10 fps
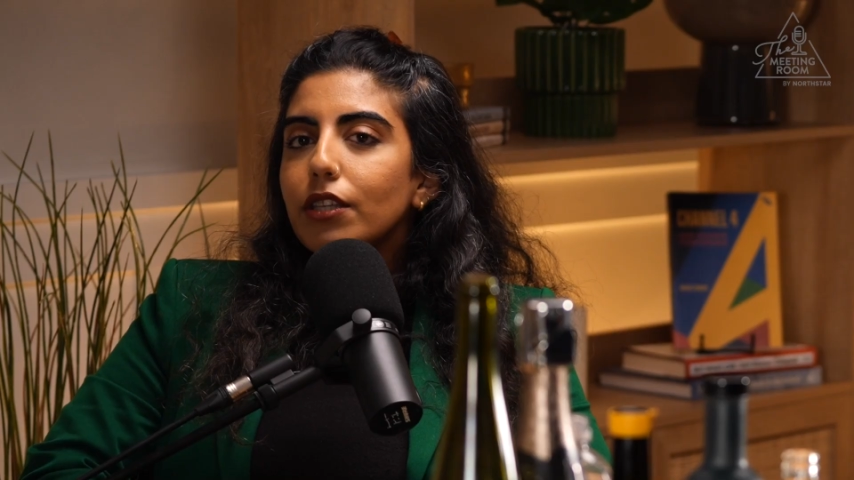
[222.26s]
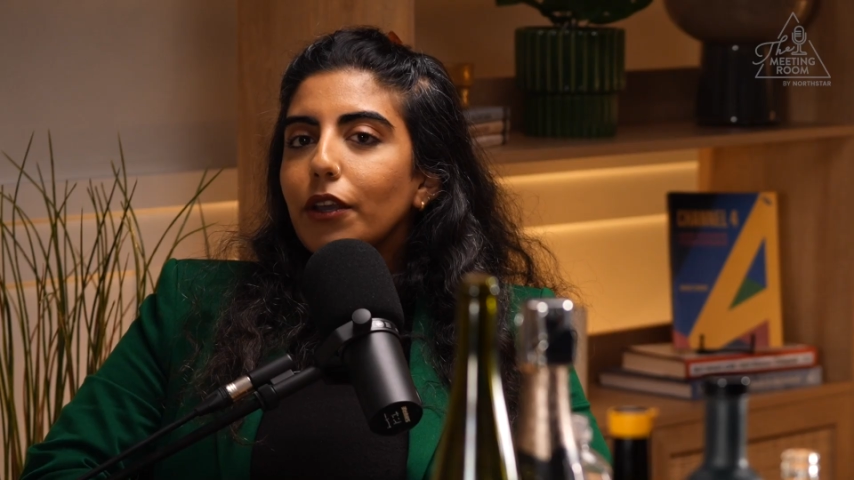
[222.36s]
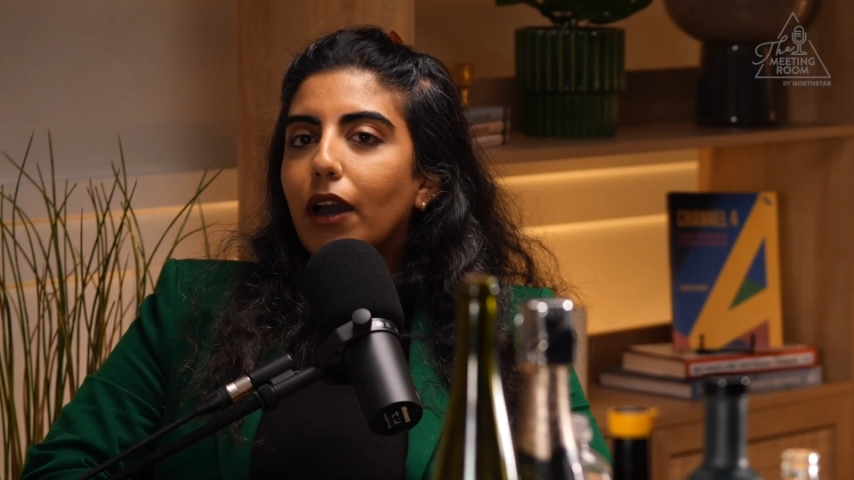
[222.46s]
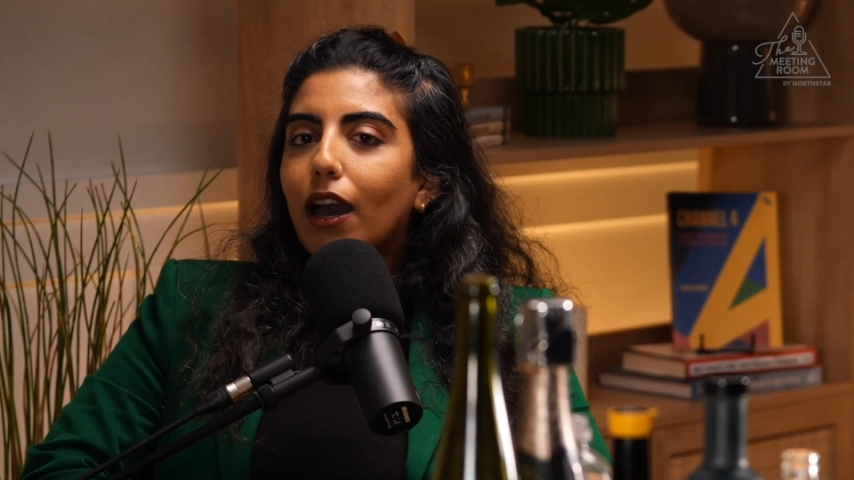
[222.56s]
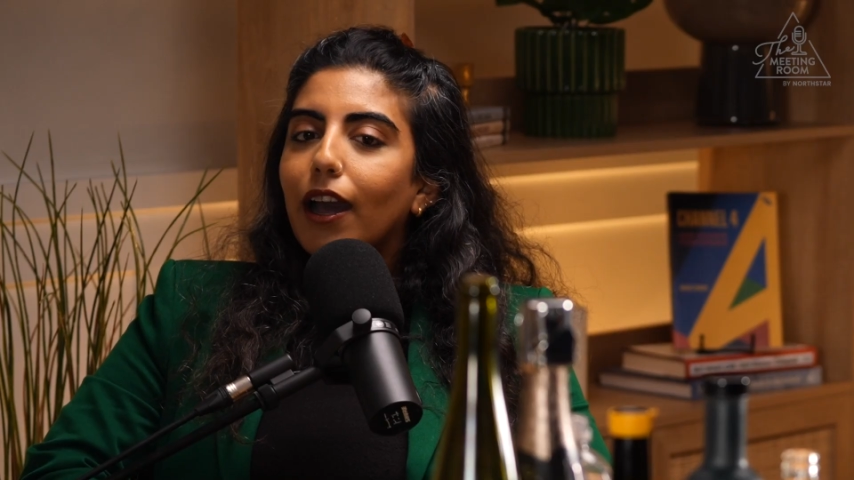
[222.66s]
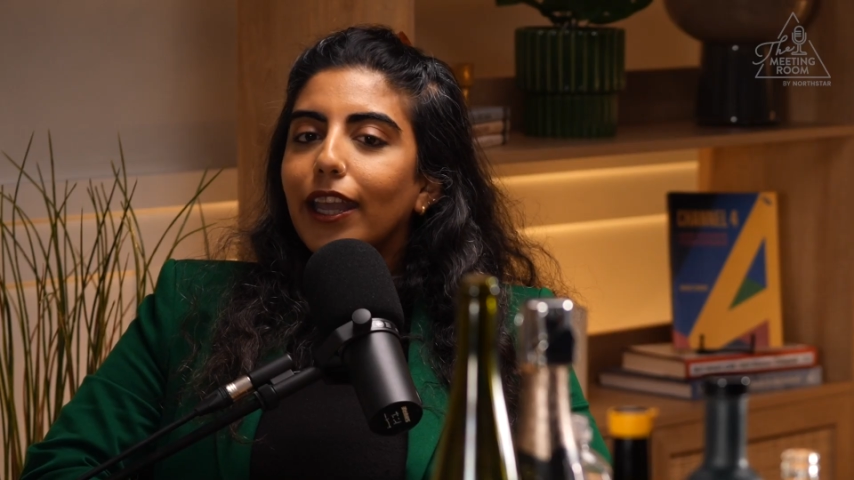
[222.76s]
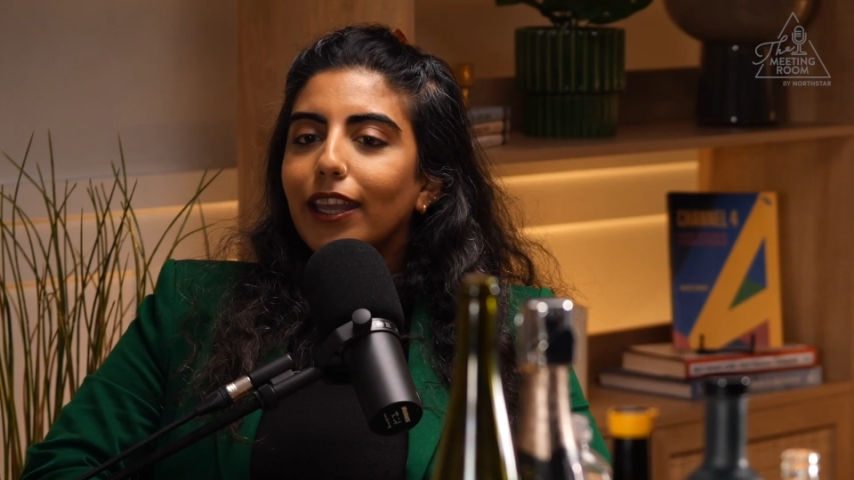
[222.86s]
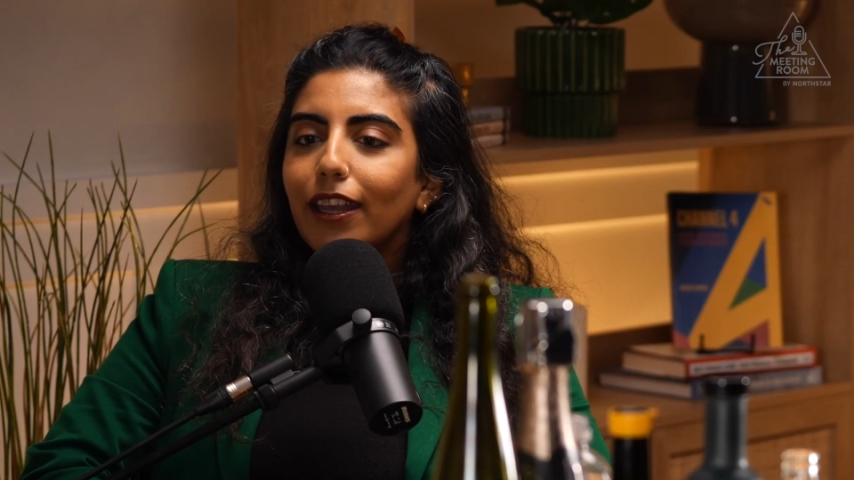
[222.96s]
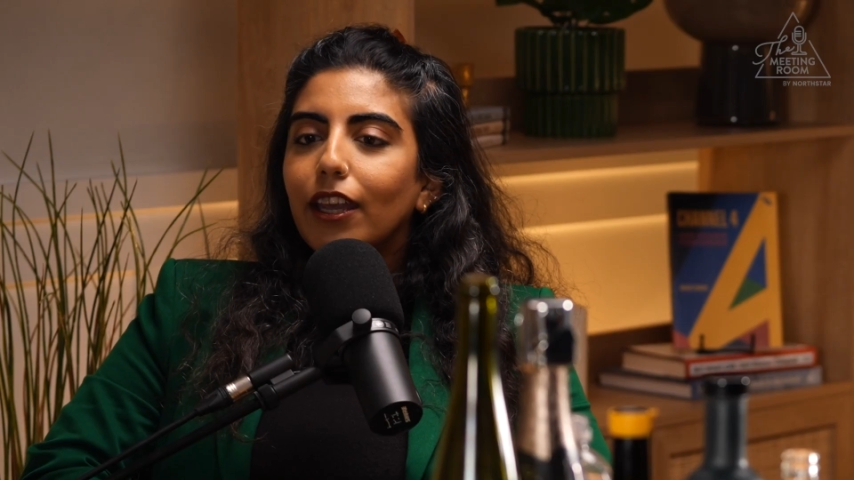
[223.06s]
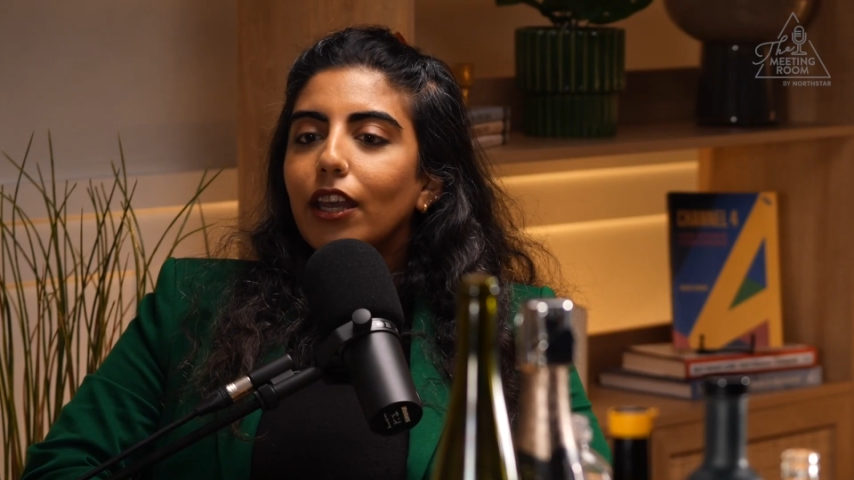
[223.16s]
So
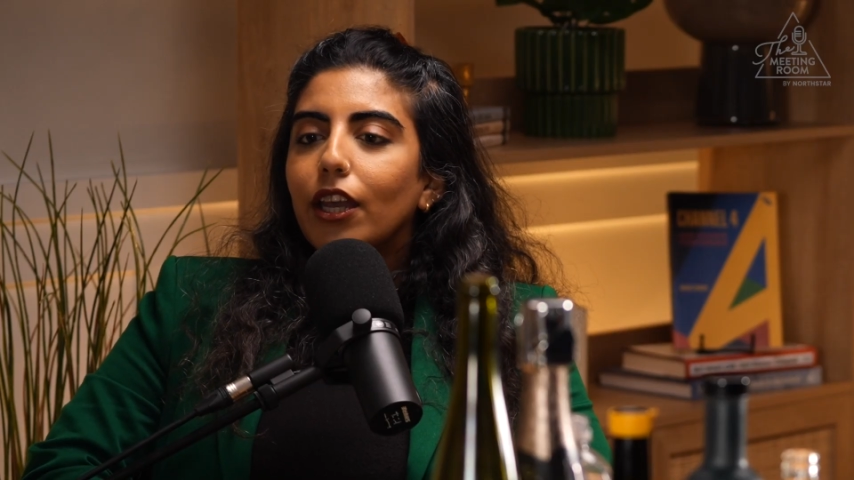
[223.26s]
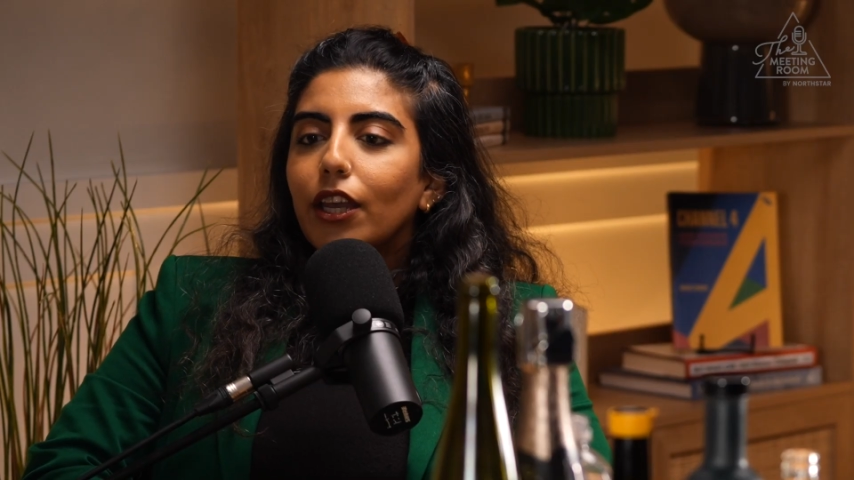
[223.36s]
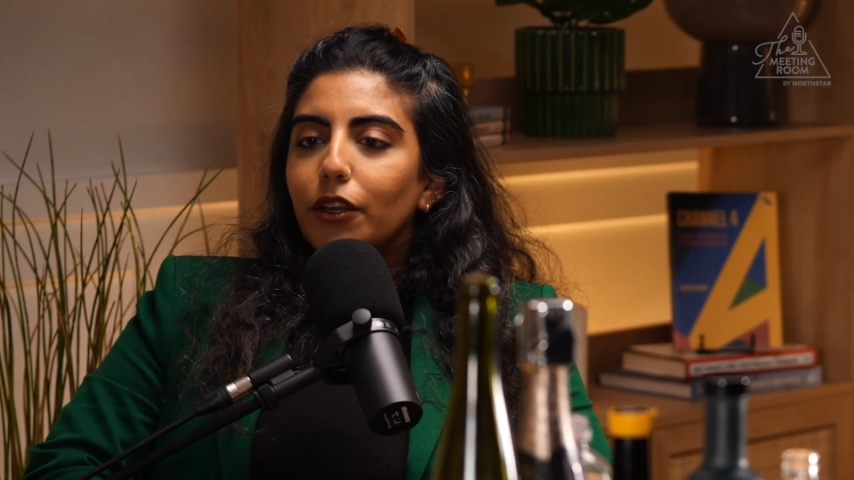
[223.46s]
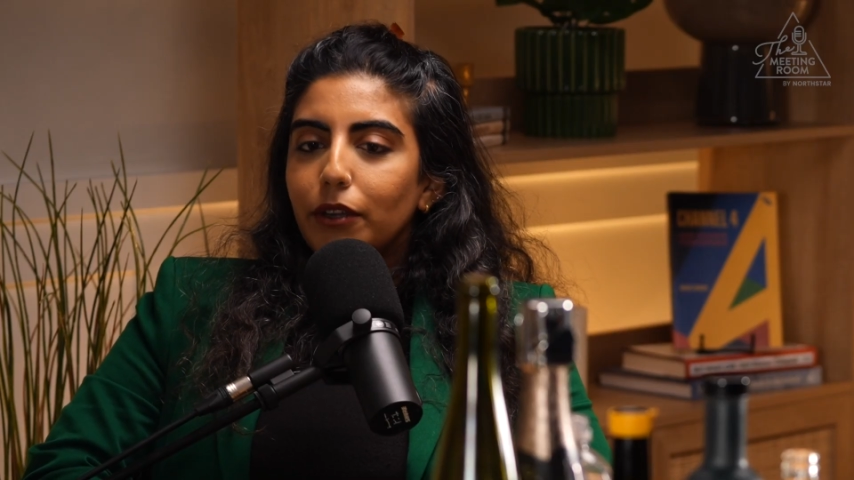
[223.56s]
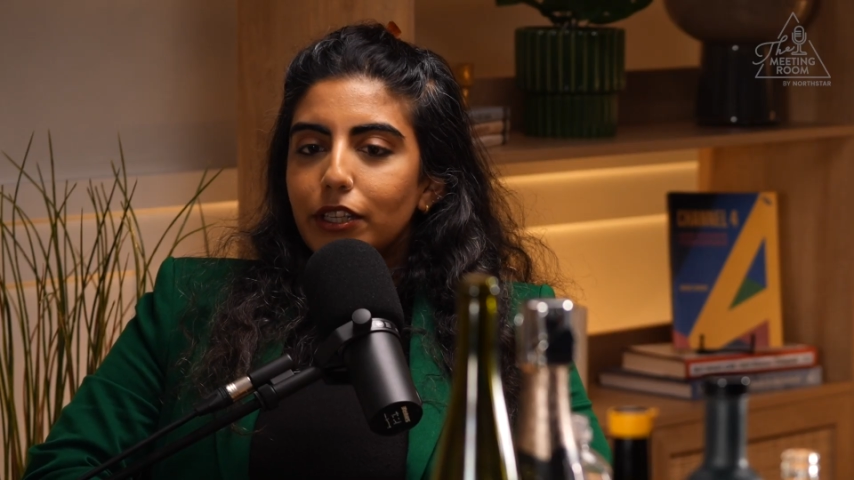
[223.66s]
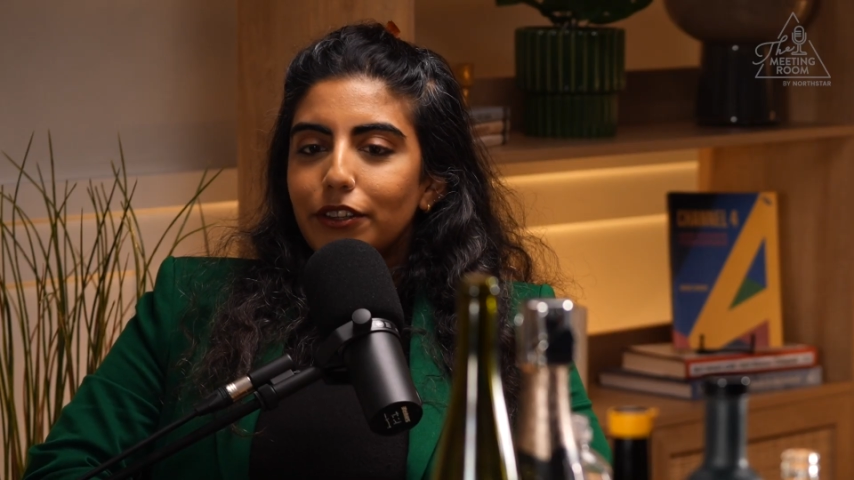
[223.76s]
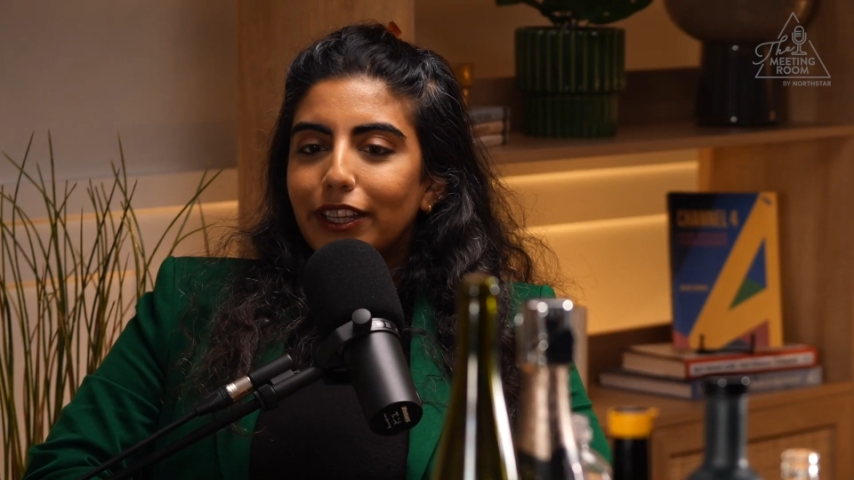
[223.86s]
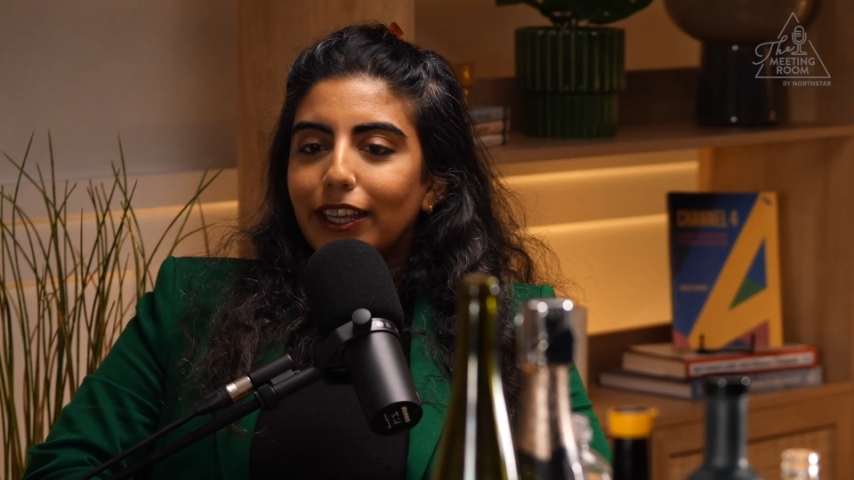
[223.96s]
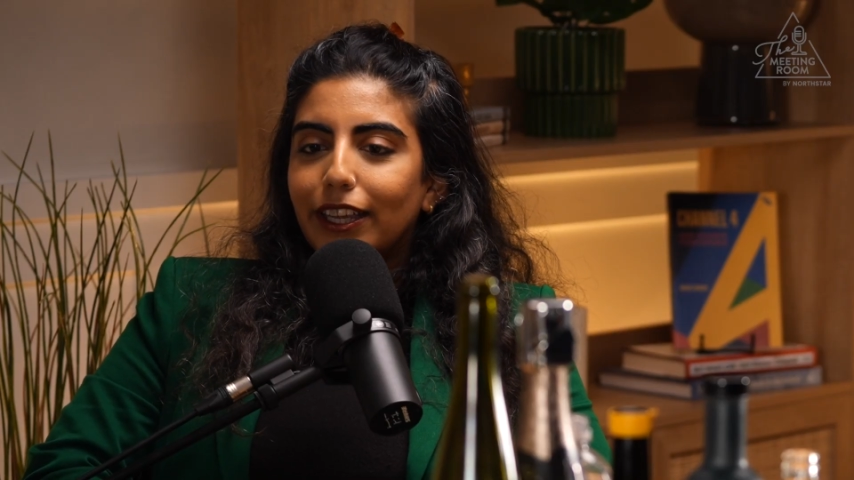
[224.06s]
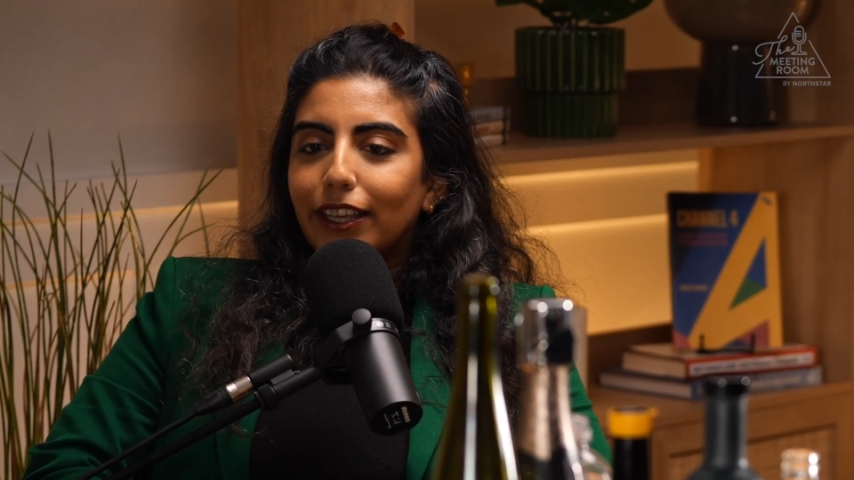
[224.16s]
I quit
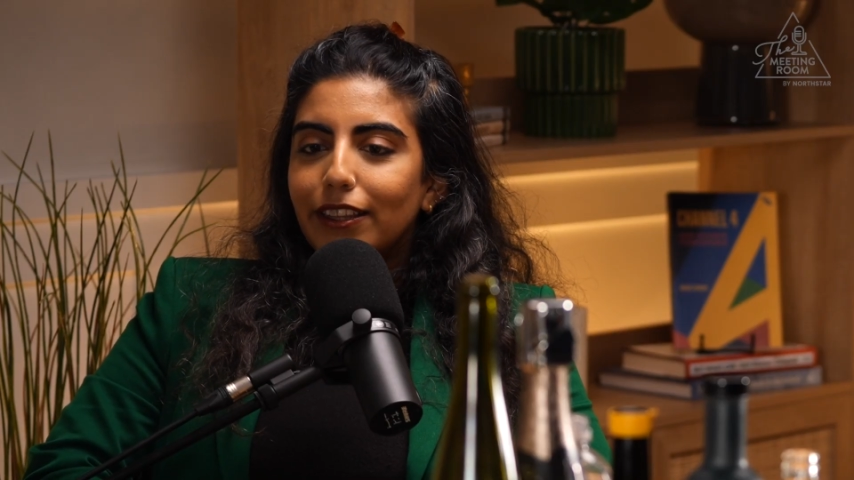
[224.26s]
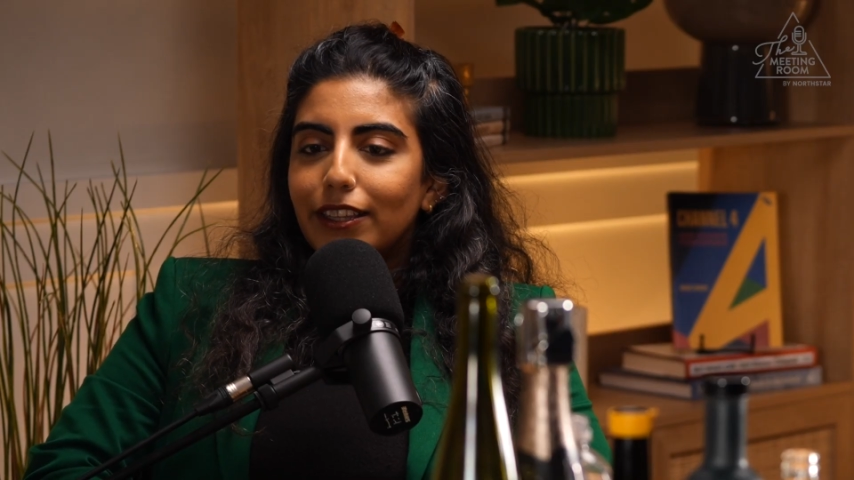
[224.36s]
drinking